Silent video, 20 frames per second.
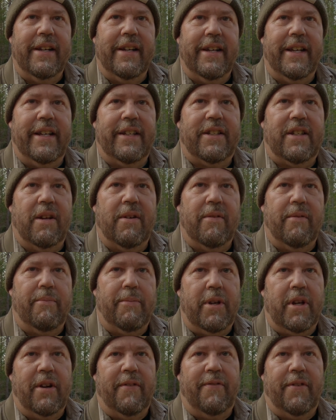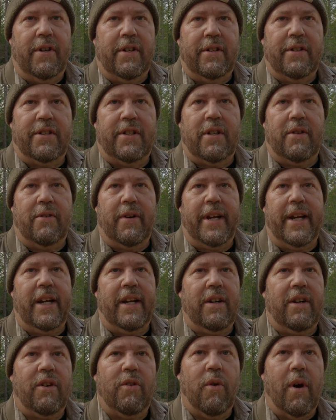It's a beautiful,
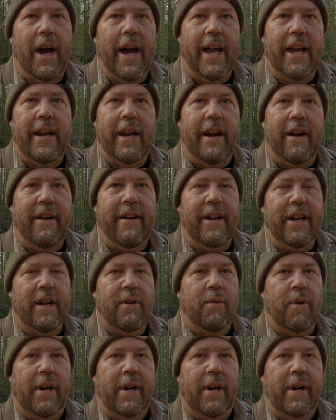serene, quiet area.